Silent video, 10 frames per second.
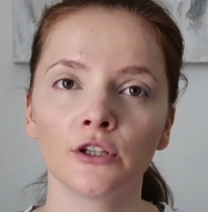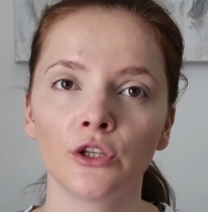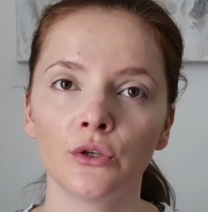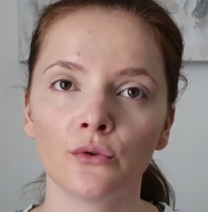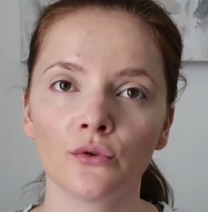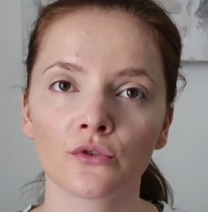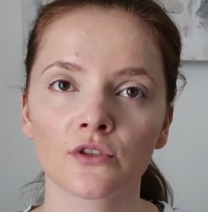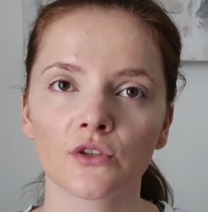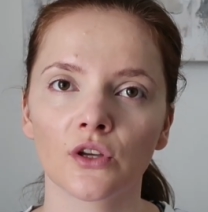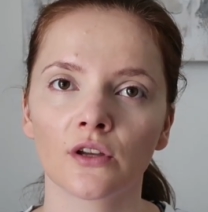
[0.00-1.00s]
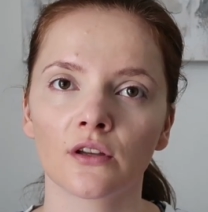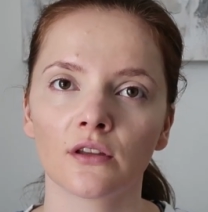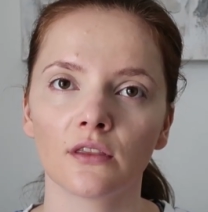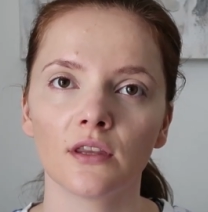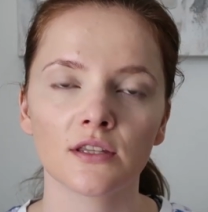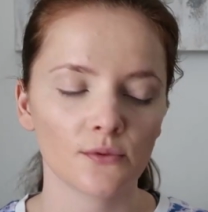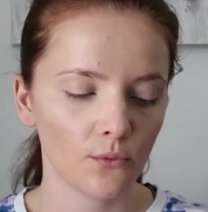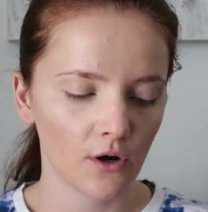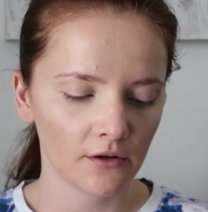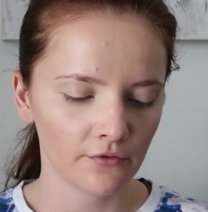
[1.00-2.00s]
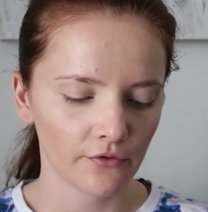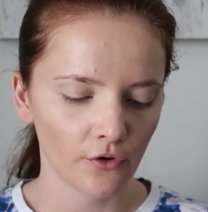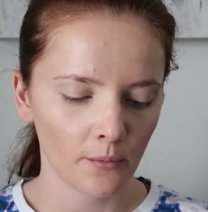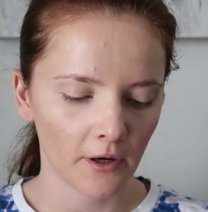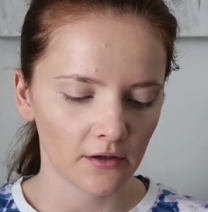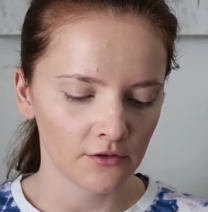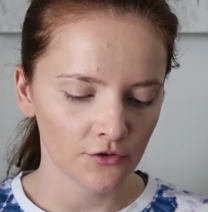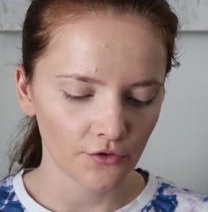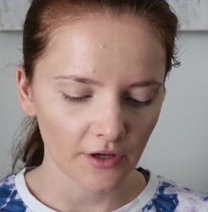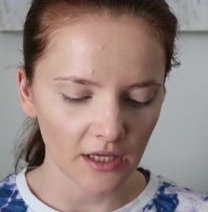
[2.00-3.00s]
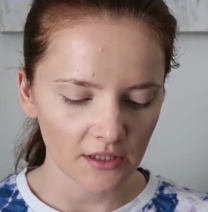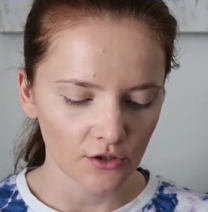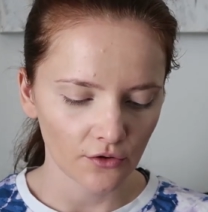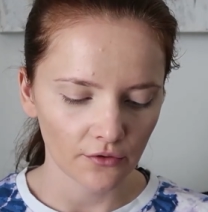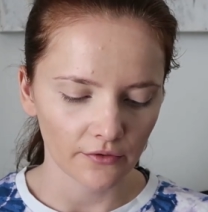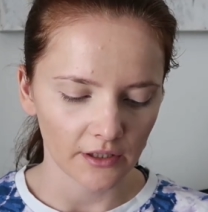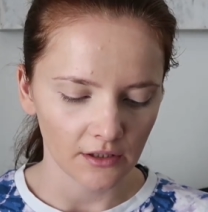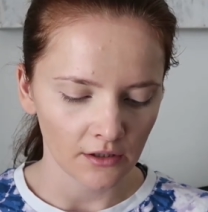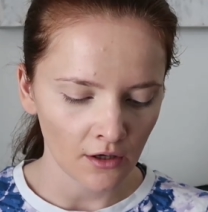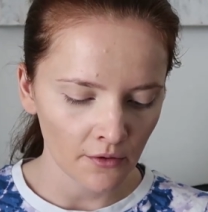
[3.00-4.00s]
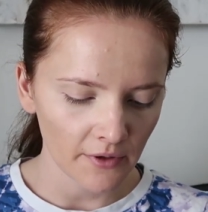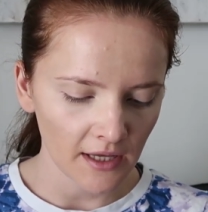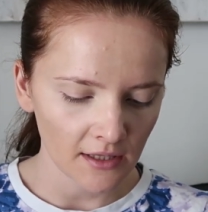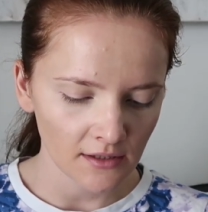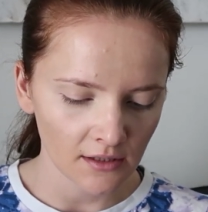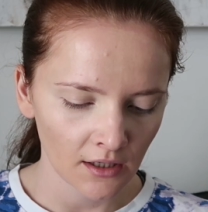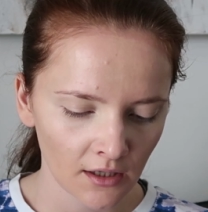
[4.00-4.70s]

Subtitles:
will use this one from Catrice, you already know it.